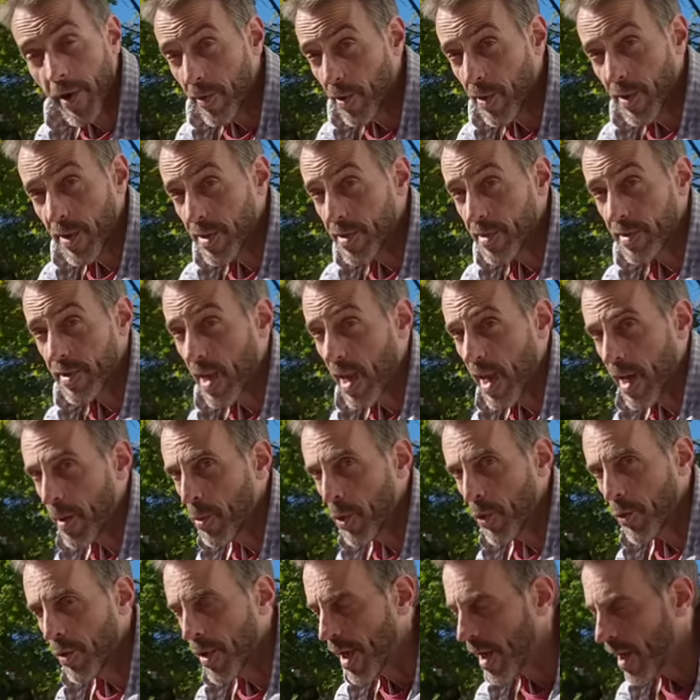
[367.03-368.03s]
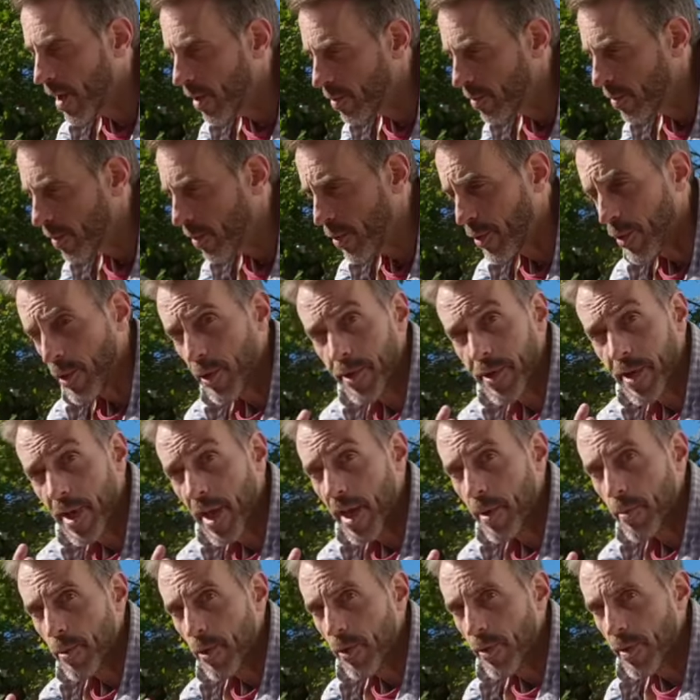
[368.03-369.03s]
this time around, third
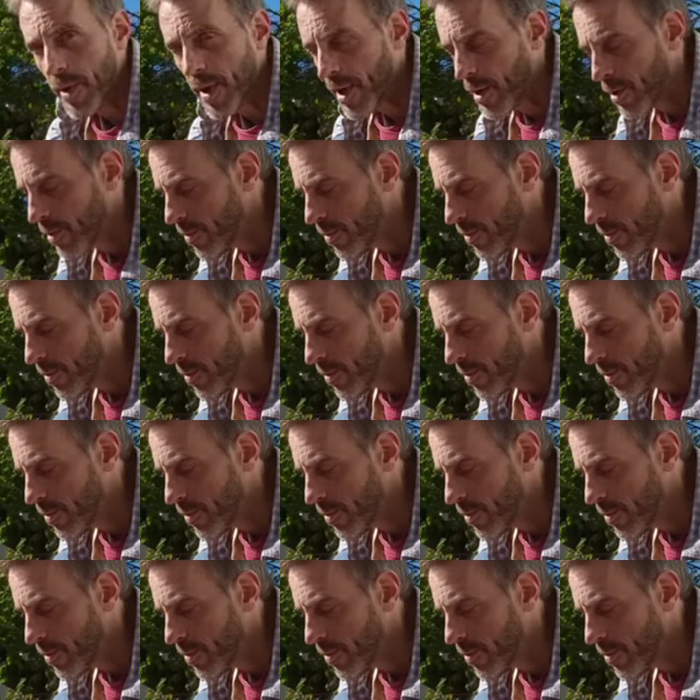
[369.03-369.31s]
time around,